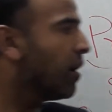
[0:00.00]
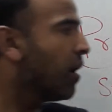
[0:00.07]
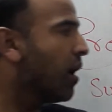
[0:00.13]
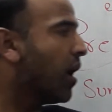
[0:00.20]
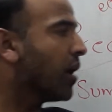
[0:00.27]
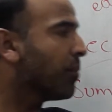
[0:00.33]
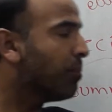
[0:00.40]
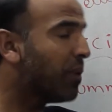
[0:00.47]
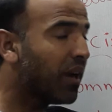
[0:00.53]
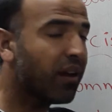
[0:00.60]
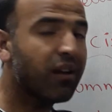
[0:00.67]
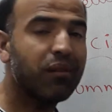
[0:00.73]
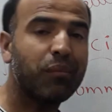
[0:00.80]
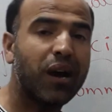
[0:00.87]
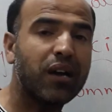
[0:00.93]
or bear
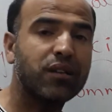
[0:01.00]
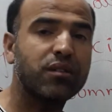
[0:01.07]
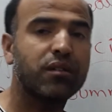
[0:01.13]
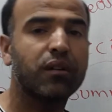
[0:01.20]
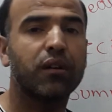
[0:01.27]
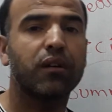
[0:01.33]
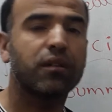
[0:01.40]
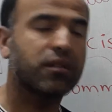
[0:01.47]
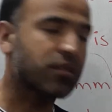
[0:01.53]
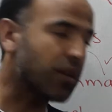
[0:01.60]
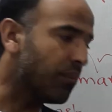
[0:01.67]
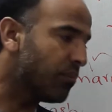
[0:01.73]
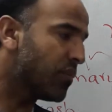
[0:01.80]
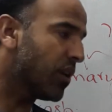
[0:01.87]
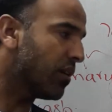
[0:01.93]
in mind
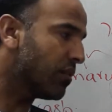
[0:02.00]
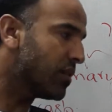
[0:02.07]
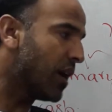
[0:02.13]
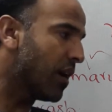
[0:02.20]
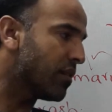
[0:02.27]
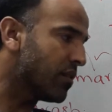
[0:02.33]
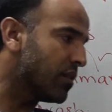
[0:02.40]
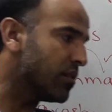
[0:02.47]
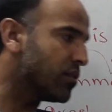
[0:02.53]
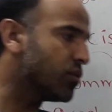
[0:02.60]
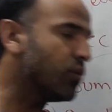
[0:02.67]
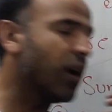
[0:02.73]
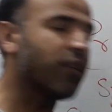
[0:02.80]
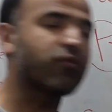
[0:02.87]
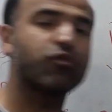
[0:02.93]
something that is
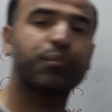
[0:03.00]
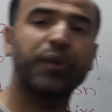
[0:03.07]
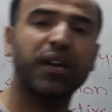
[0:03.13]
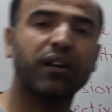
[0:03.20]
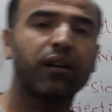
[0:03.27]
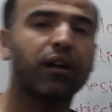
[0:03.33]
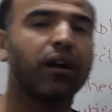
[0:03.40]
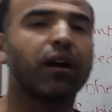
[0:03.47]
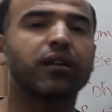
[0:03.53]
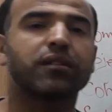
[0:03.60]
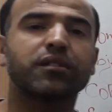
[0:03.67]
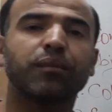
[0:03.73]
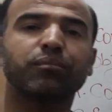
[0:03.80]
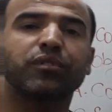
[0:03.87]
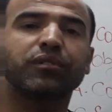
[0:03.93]
you have to pick and
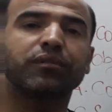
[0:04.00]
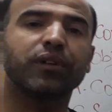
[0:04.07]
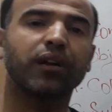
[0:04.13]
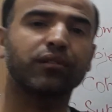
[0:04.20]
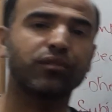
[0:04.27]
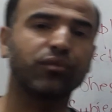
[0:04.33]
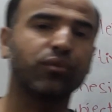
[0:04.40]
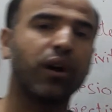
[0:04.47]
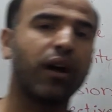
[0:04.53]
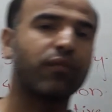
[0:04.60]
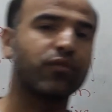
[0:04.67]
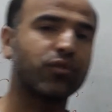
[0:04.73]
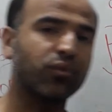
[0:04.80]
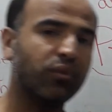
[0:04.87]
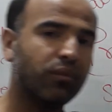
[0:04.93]
something that you have
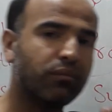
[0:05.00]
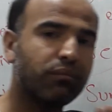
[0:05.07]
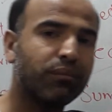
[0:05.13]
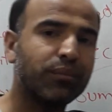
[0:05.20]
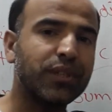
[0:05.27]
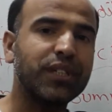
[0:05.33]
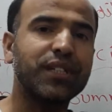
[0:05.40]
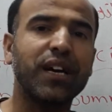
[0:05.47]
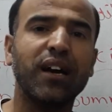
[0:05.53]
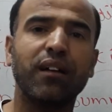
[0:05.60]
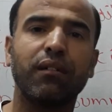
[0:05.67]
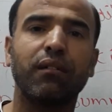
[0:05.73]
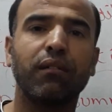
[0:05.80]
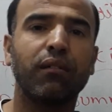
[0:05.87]
to retain.